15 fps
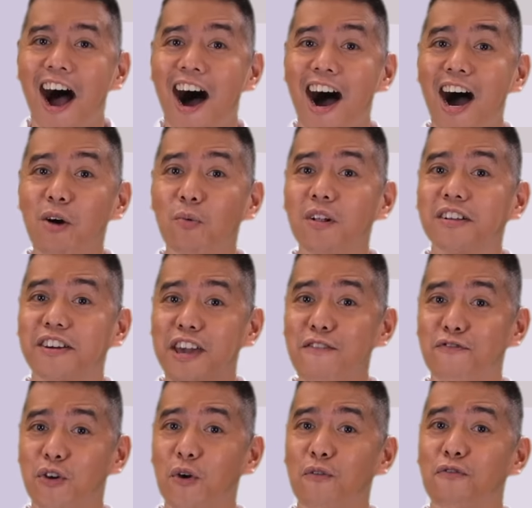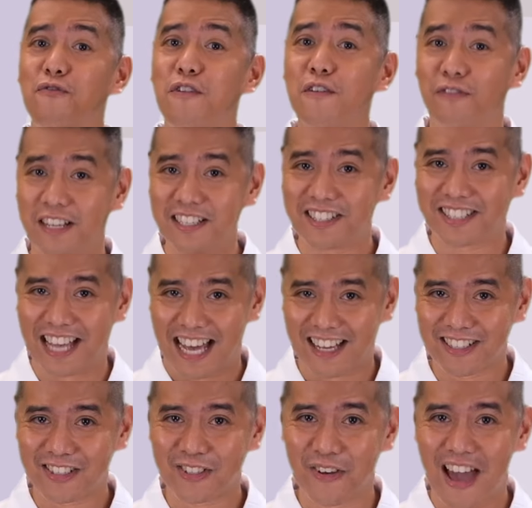I will give you 15
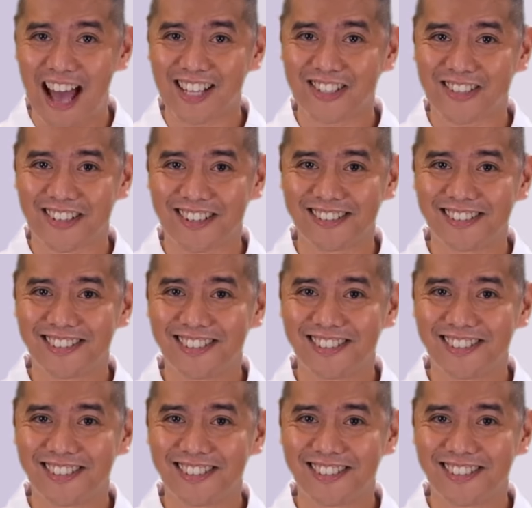seconds to answer.